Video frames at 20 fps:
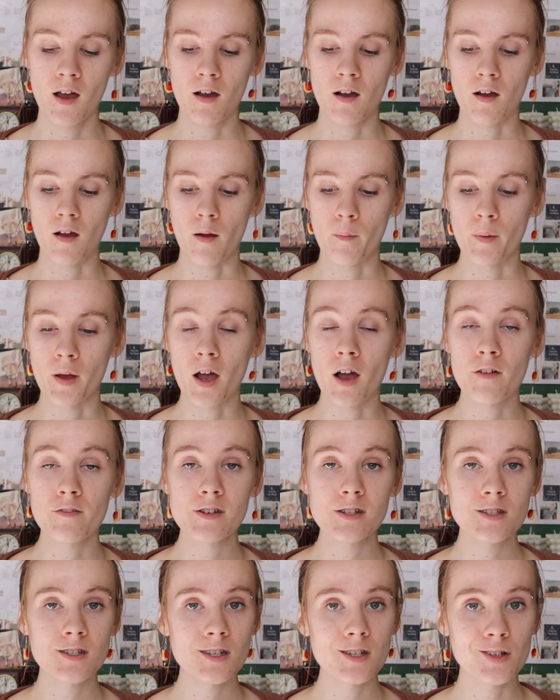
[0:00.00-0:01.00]

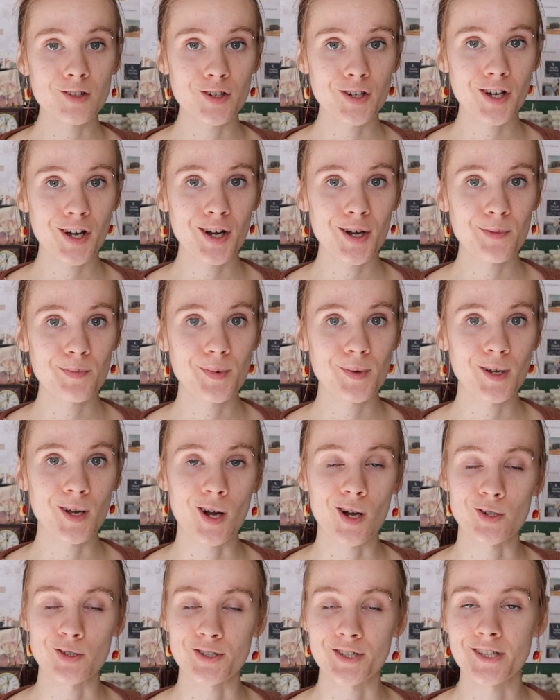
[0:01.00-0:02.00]
Obviously look up
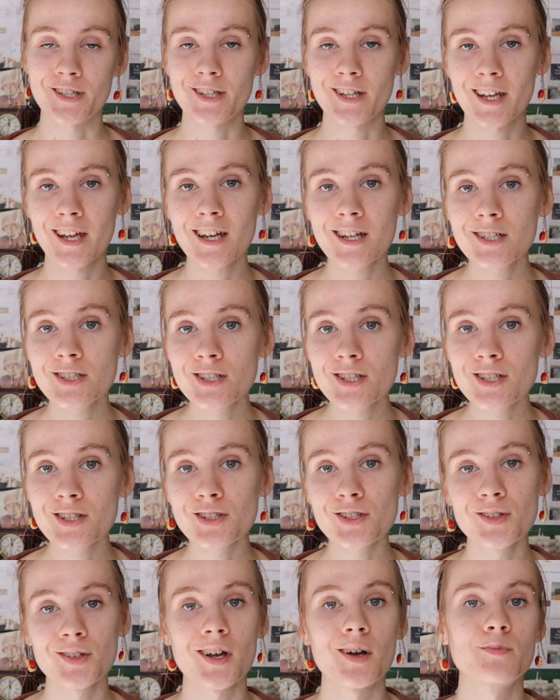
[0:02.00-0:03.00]

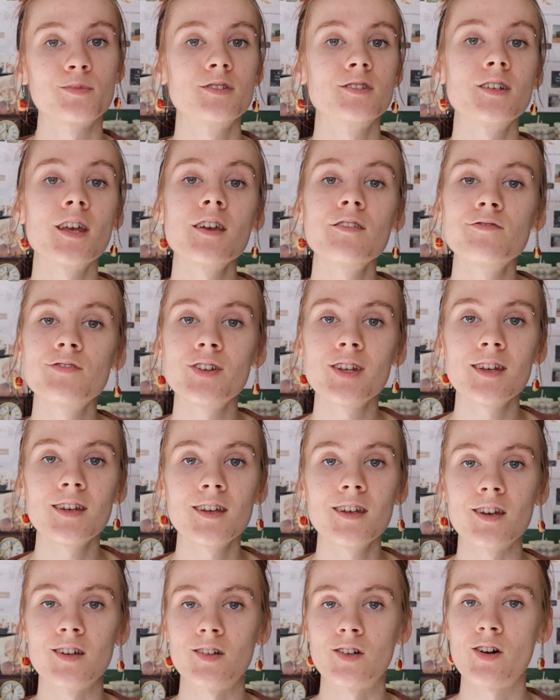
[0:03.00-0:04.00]
contraindications, look up
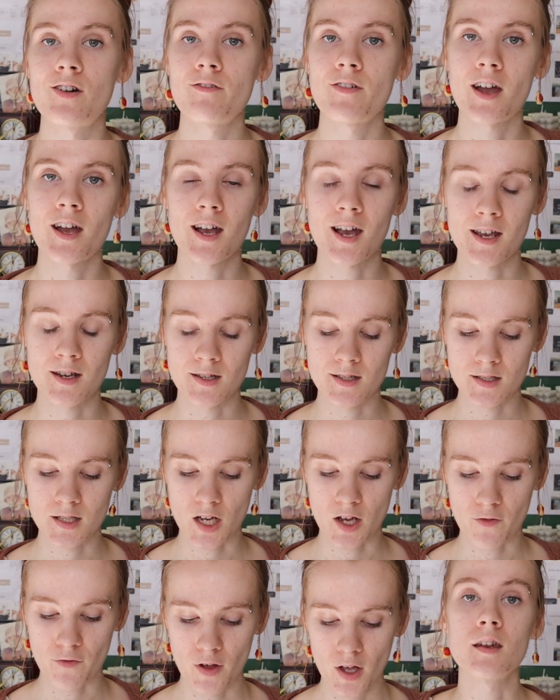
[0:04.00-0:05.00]
safety, and all of that kind of
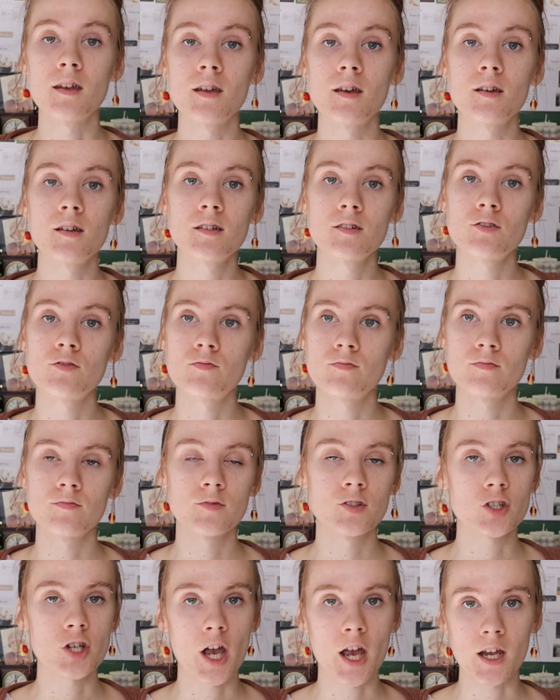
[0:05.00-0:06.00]
stuff. In
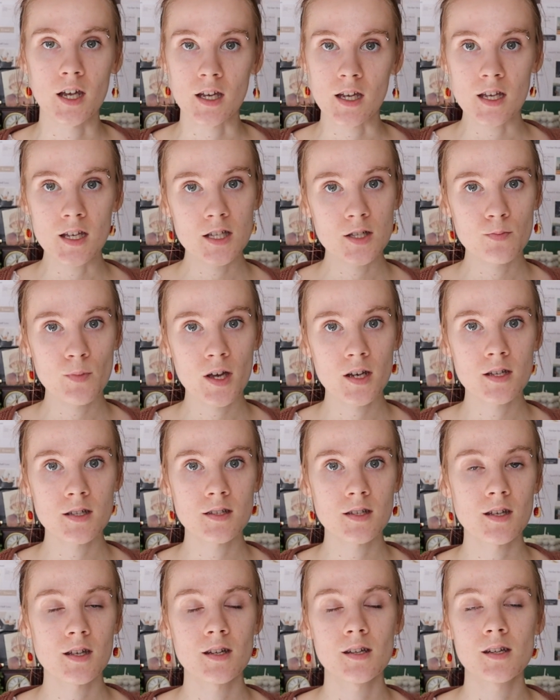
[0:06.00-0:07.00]
Chinese
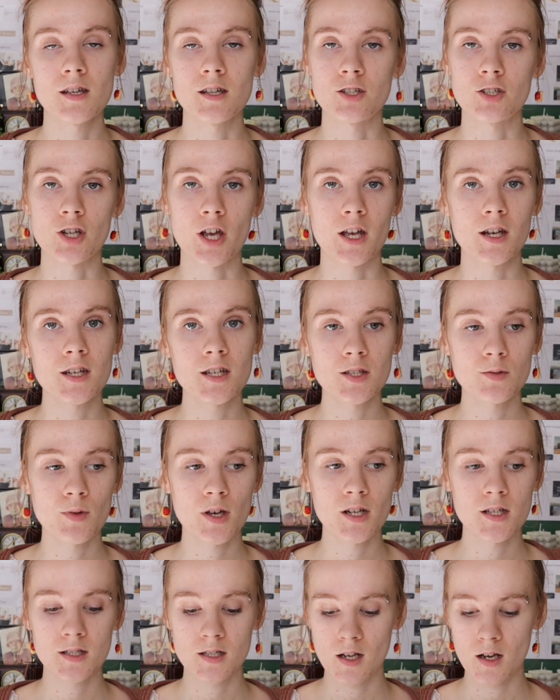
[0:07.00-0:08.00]
medicine,
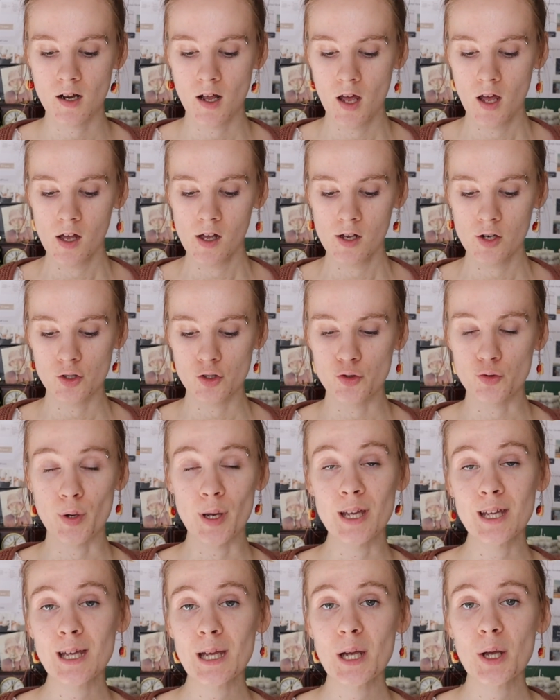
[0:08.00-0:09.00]

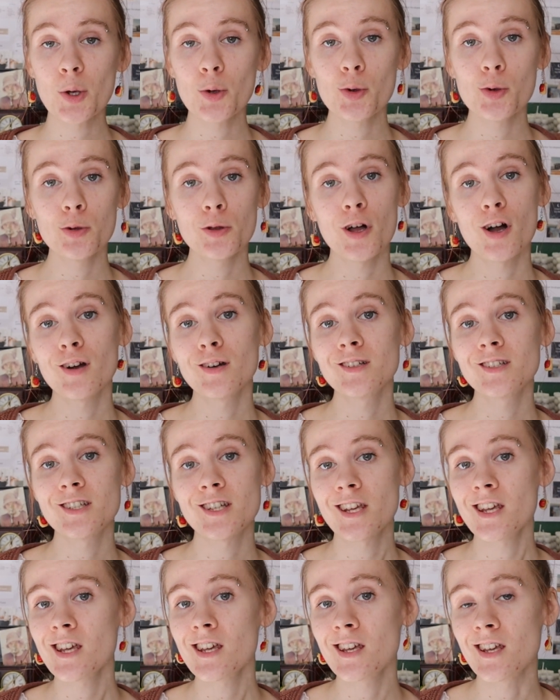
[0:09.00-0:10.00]
drinking oolong
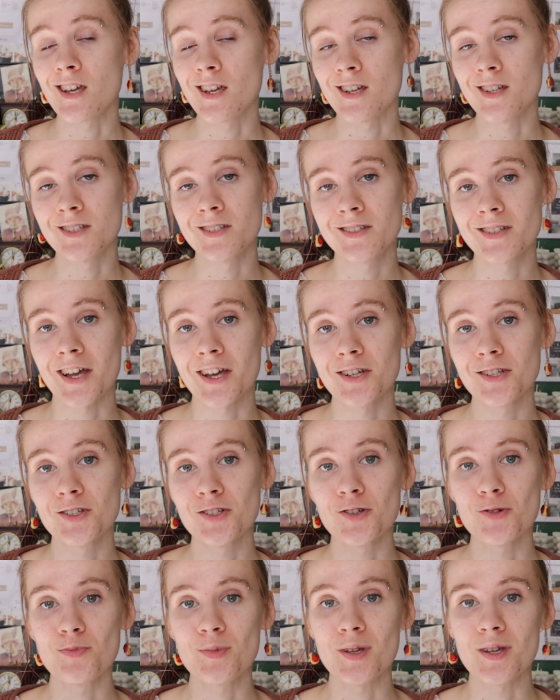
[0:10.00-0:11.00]
tea is said
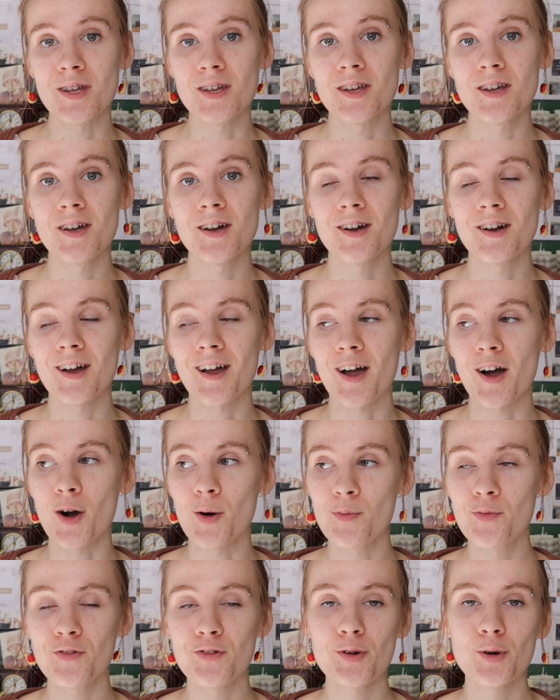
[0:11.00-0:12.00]
to be
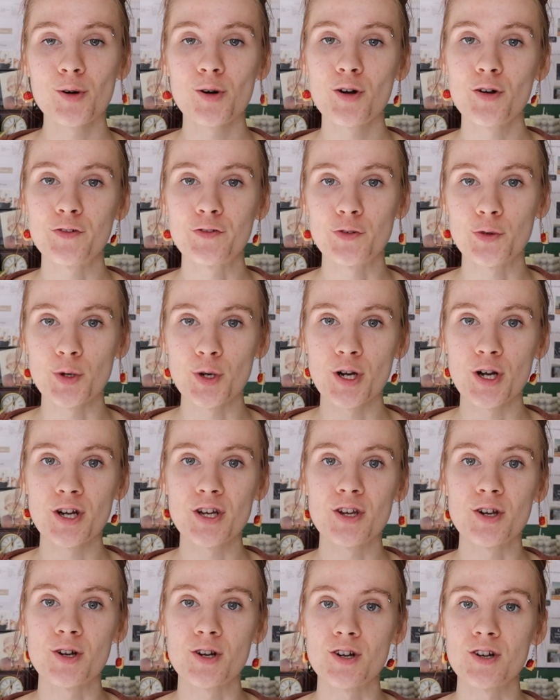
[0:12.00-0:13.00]
helpful for
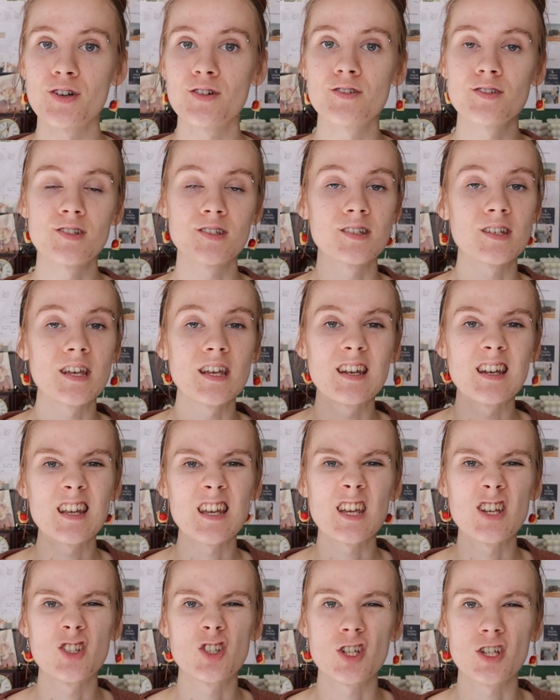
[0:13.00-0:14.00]
your skin
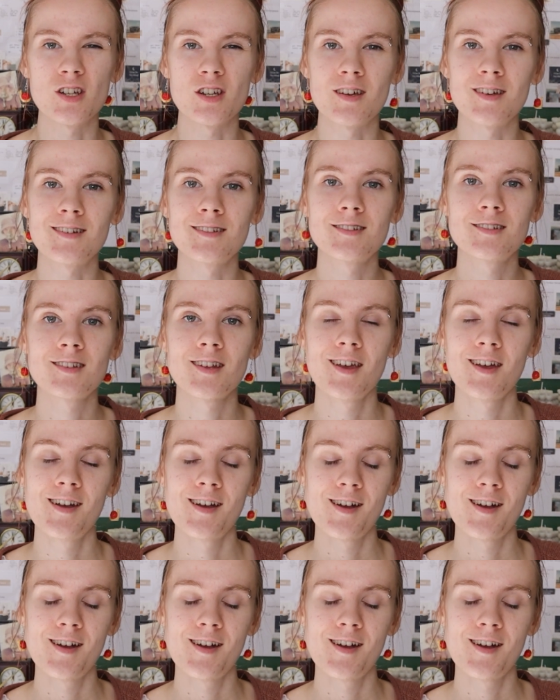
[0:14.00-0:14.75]
itchiness.